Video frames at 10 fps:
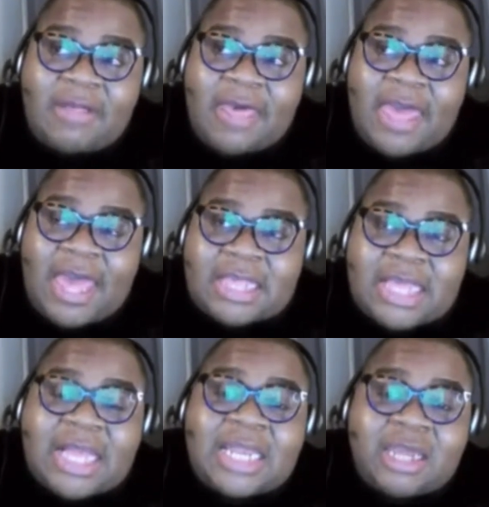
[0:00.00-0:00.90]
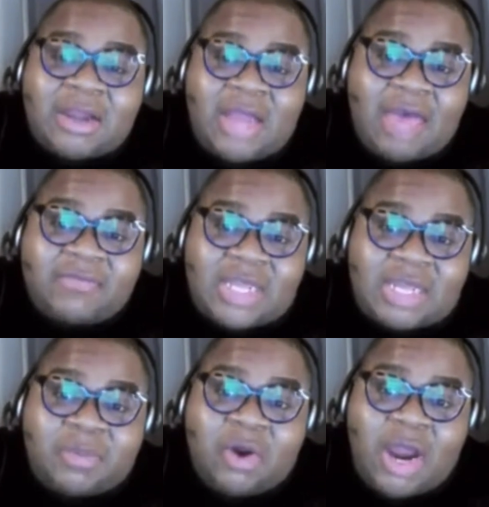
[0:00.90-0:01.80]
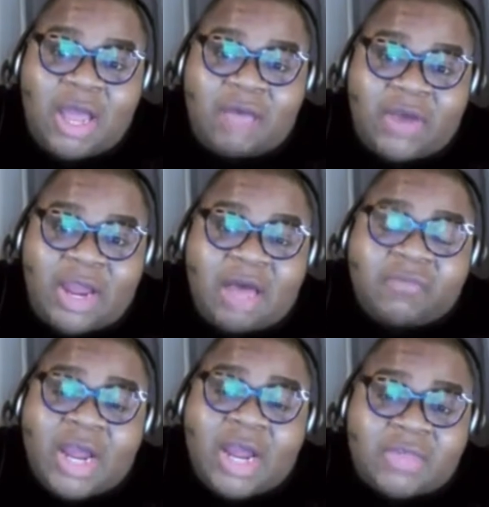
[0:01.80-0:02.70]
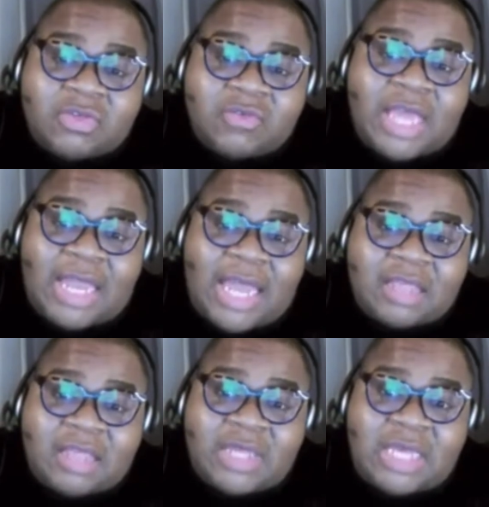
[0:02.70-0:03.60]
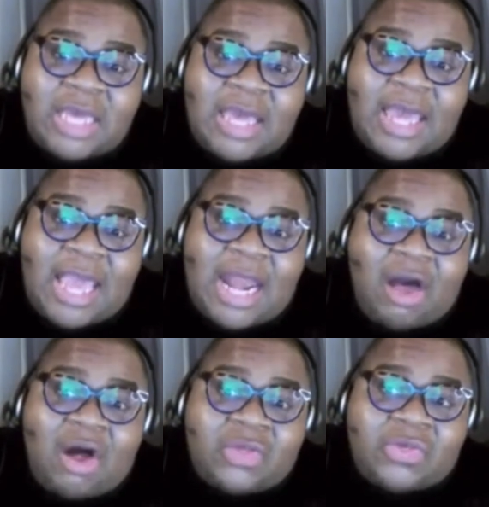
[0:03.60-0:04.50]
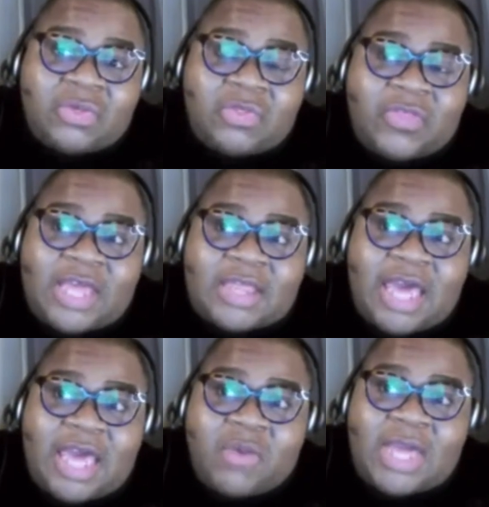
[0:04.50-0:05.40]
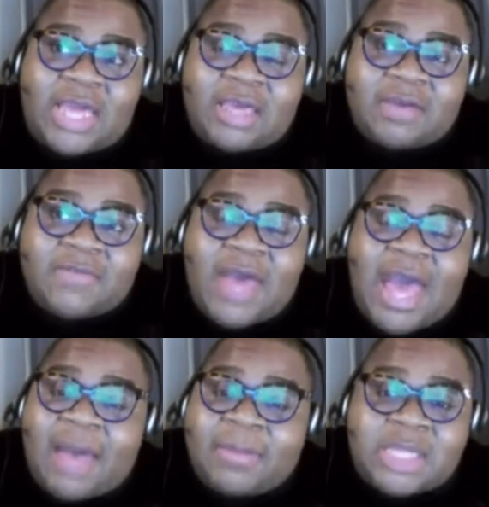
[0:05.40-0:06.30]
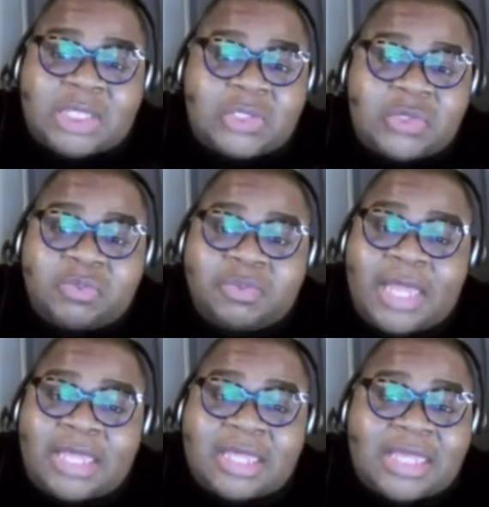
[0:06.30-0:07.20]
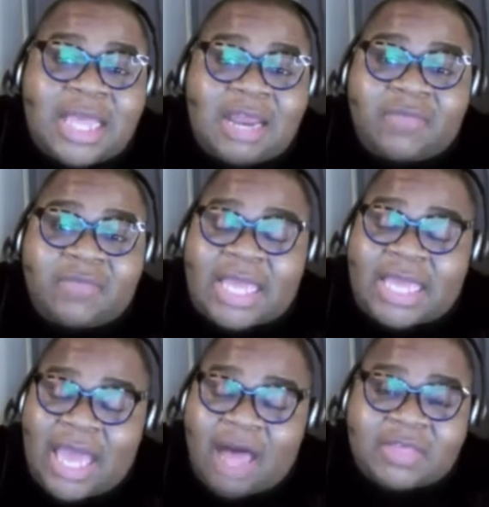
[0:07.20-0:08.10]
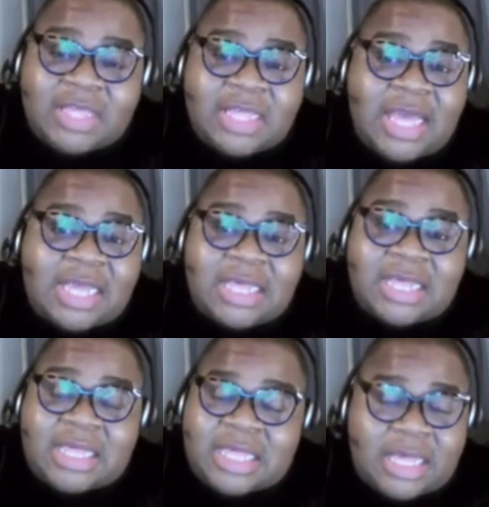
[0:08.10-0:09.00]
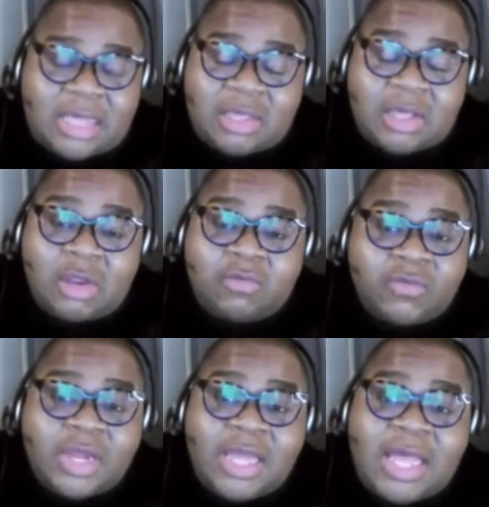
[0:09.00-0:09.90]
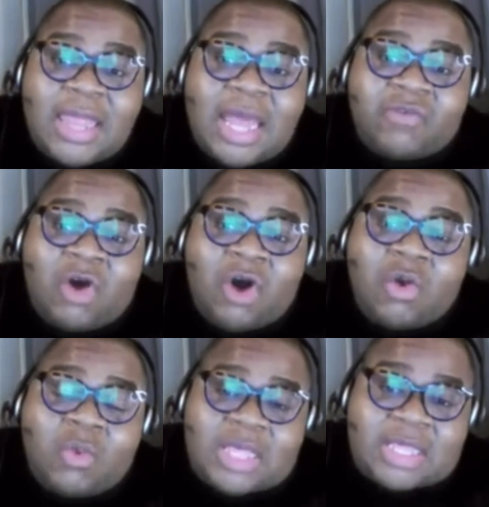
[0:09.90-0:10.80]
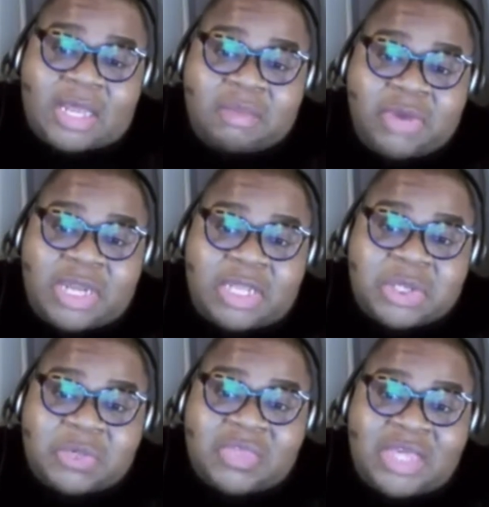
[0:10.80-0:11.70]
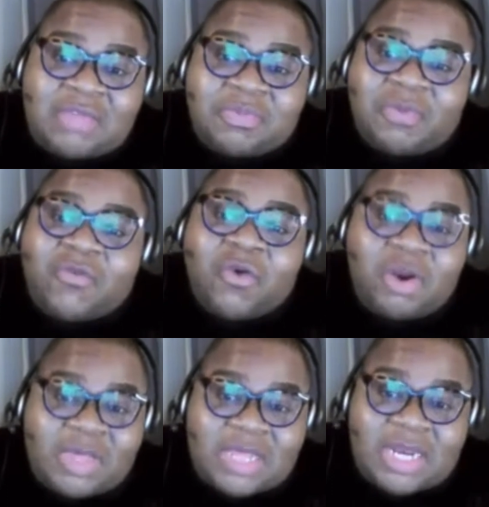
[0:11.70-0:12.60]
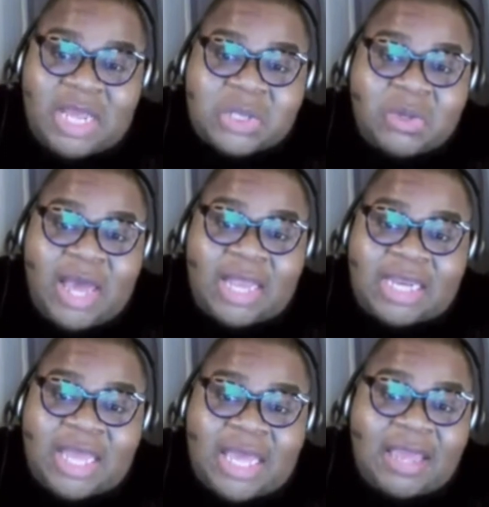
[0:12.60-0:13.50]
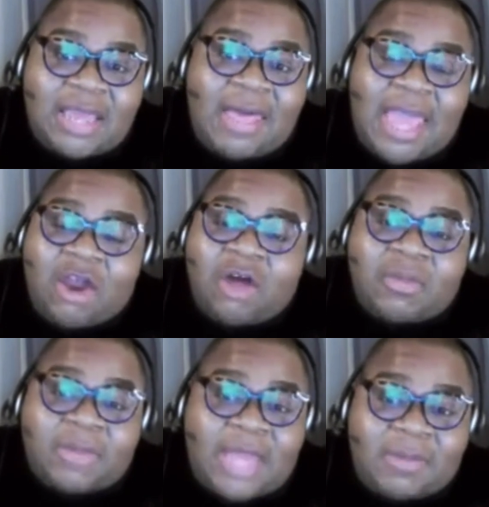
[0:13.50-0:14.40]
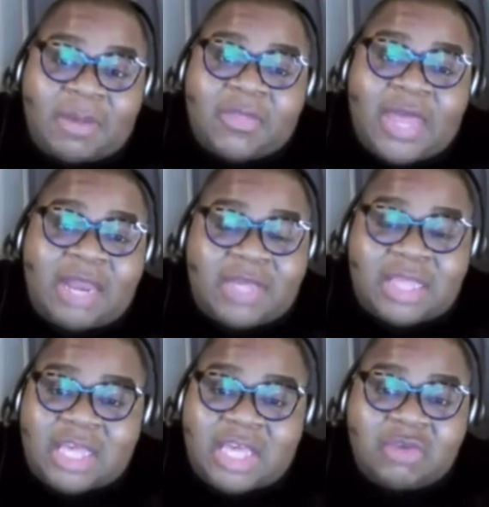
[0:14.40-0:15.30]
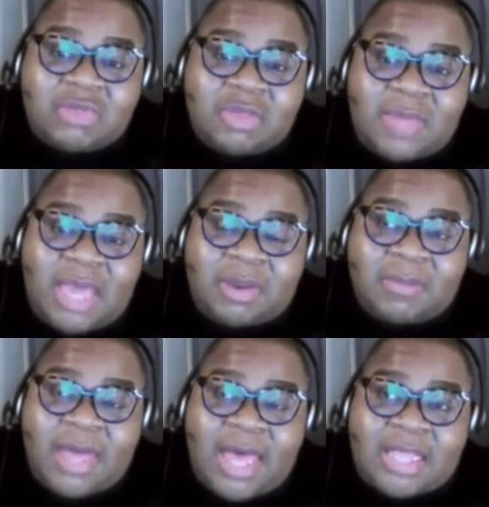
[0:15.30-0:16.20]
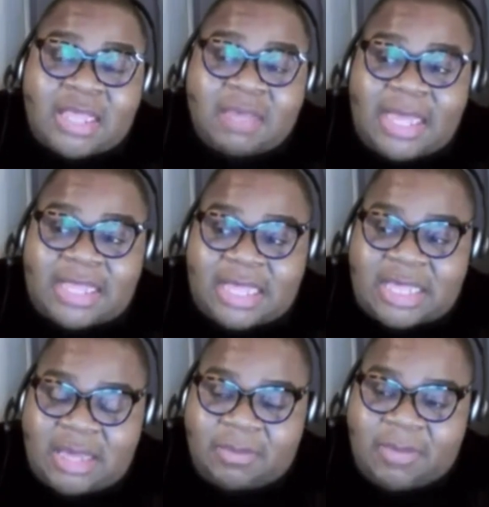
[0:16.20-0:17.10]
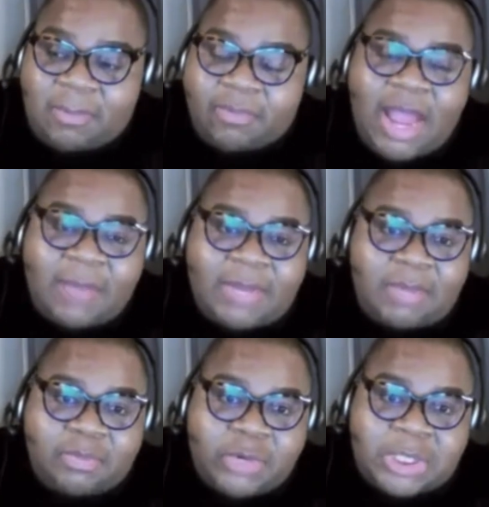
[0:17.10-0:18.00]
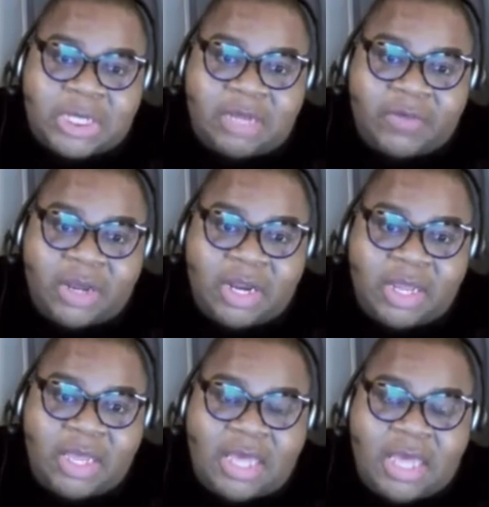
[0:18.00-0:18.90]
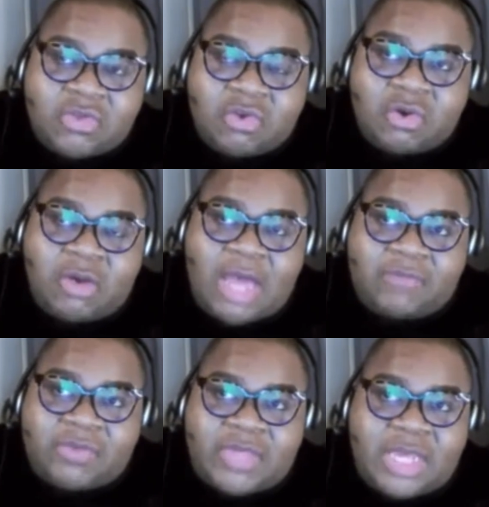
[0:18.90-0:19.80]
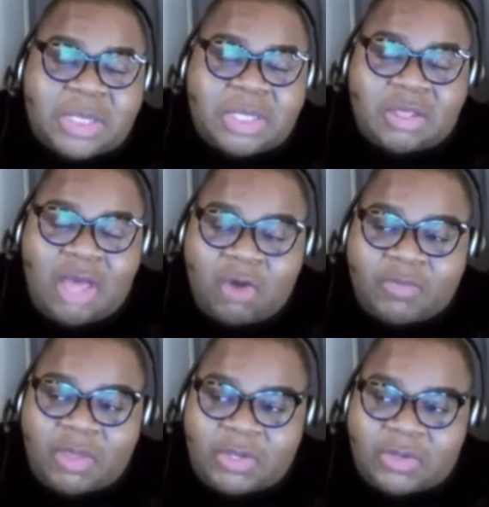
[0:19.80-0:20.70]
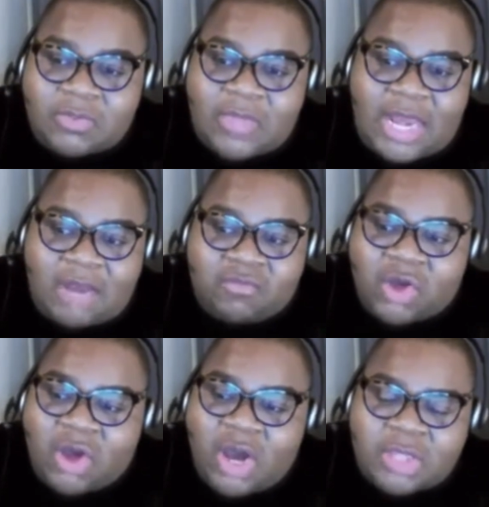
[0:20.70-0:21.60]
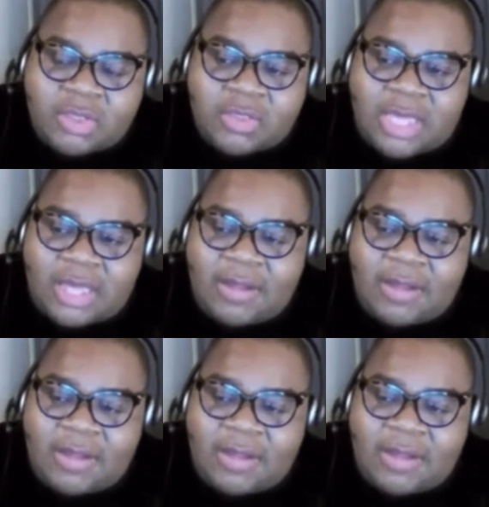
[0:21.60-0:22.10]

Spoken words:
as a clear, evident part of our history collectively. And I also think that we give homage to places that have, like in Galveston, Texas, and Texas all over, that have always celebrated Juneteenth before it national holiday, and all the Black people that have continued to be able to make this a prominent portion of our historical conversation. So I hope that we do that. In regard to the